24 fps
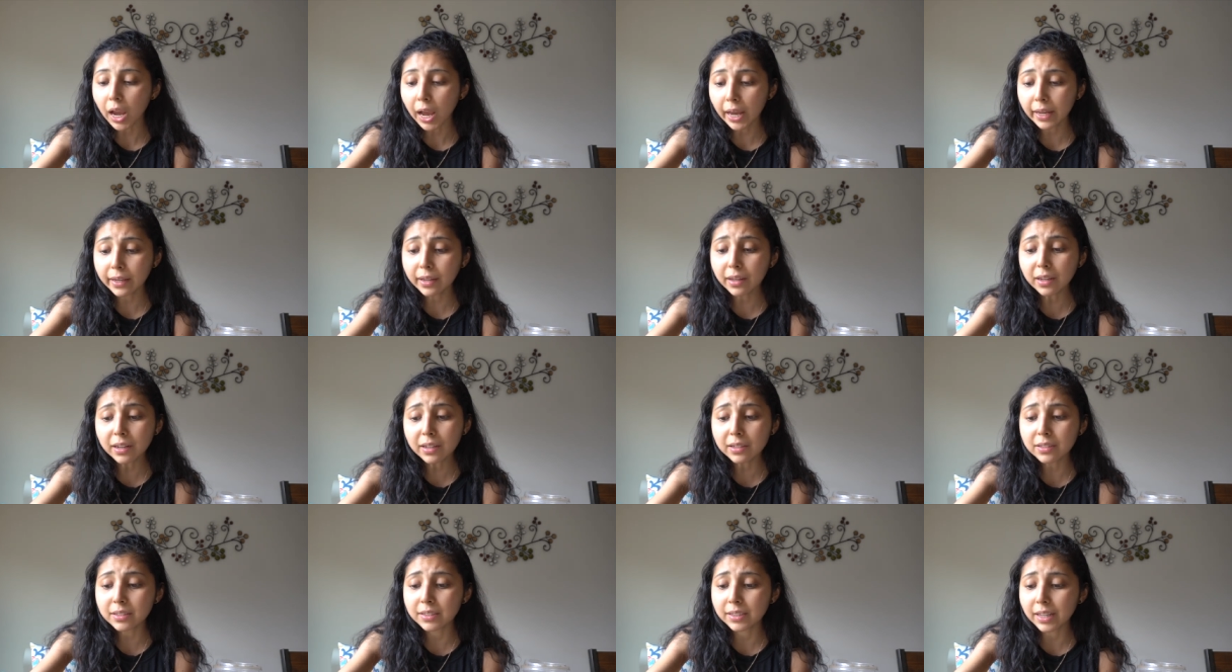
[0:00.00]
I get
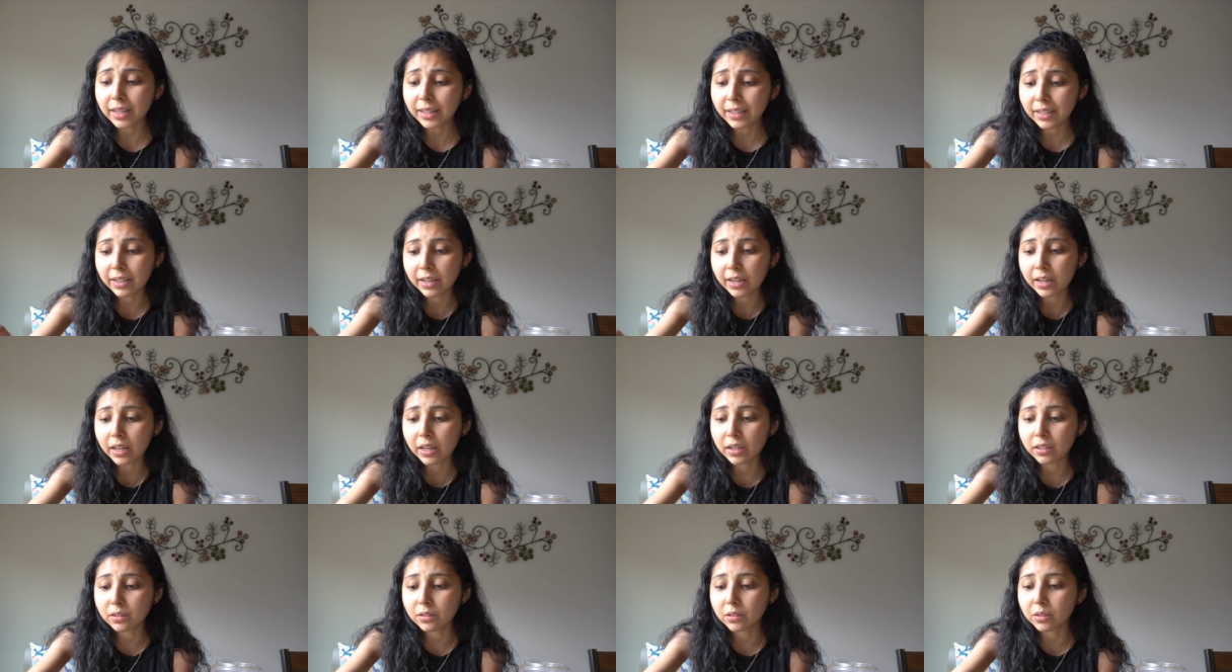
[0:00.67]

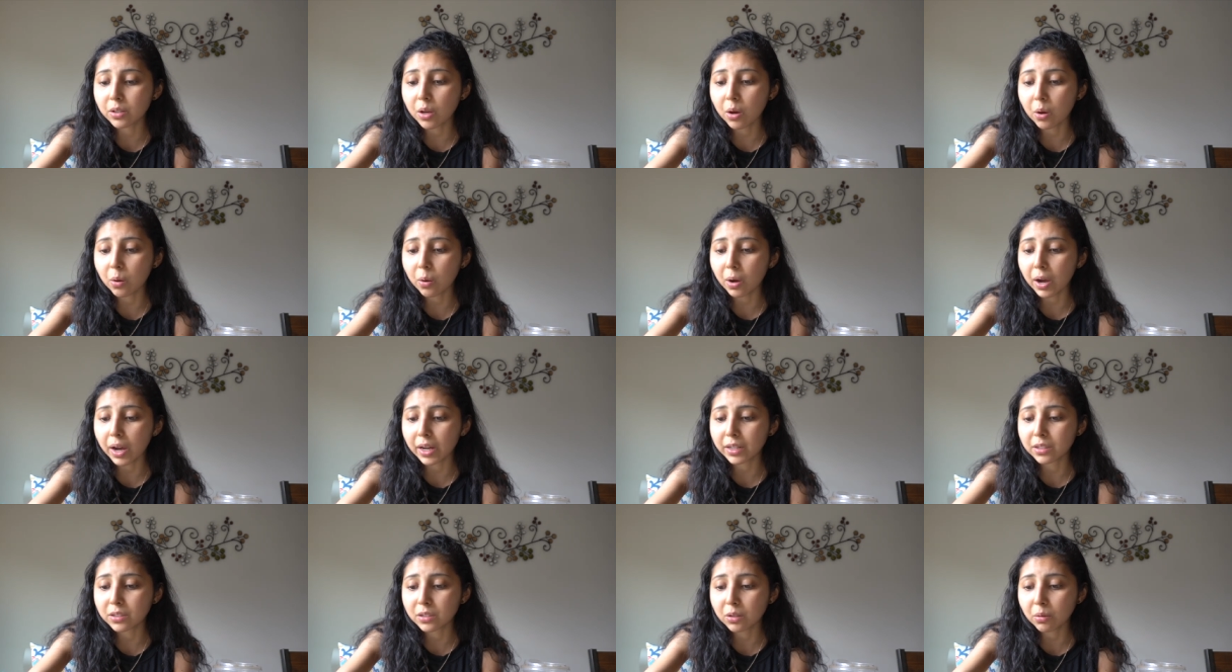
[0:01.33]
excited. So
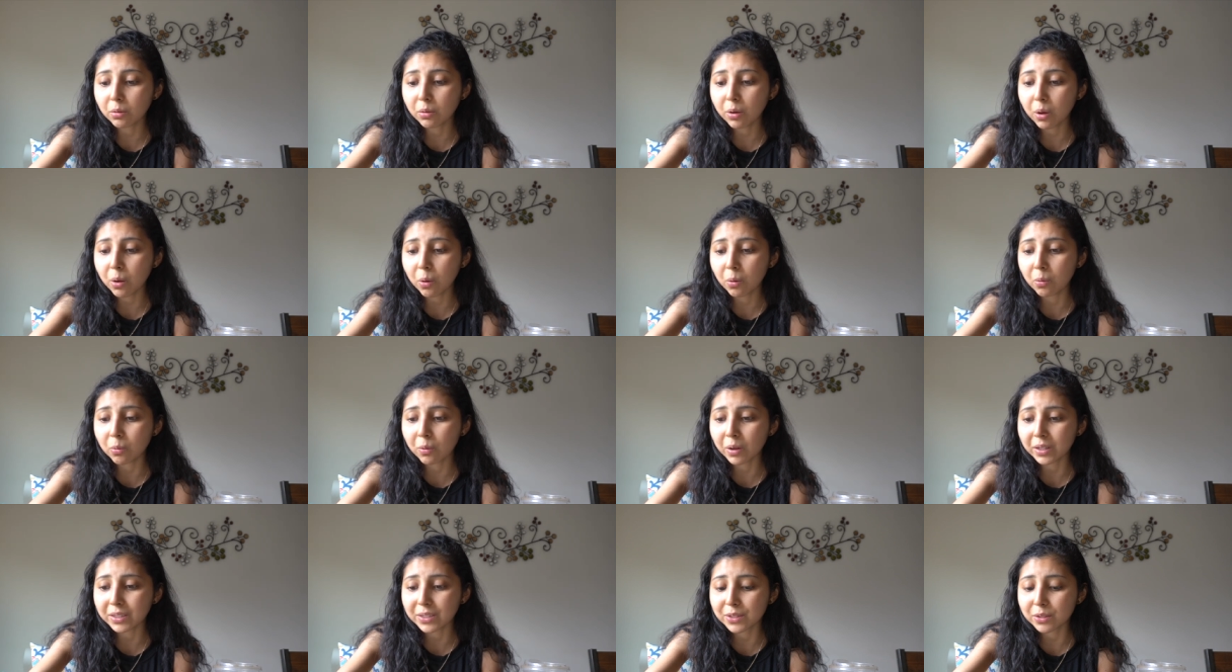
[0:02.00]
I don't know
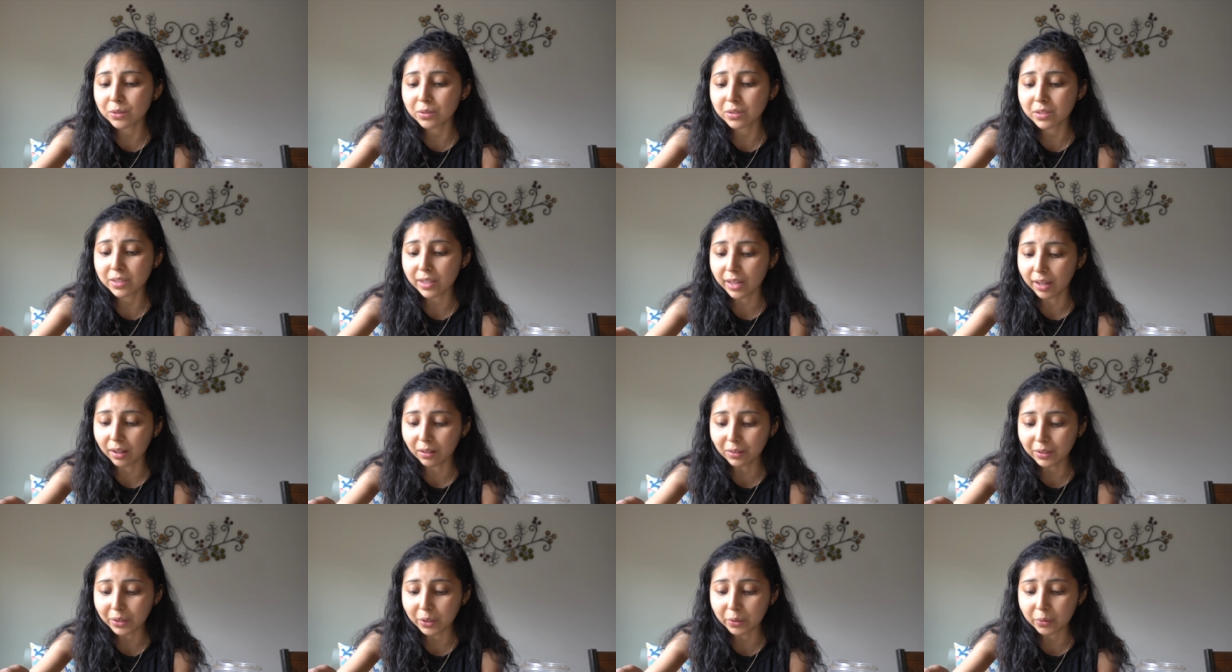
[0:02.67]
what to
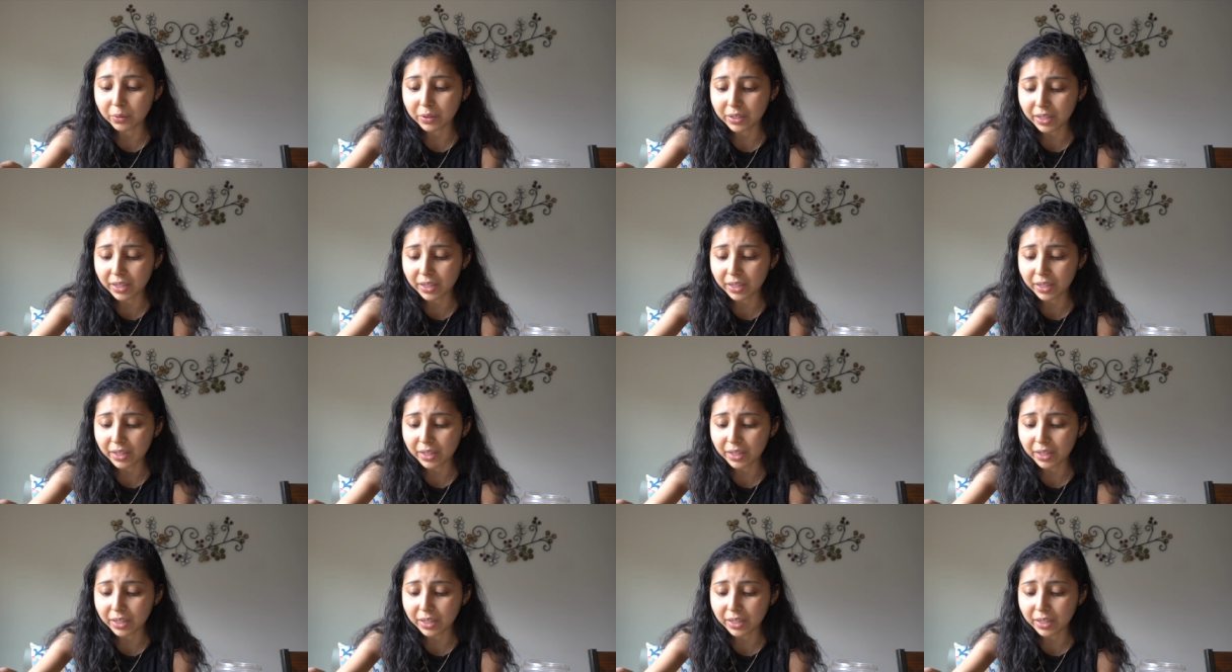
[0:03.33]
tell you.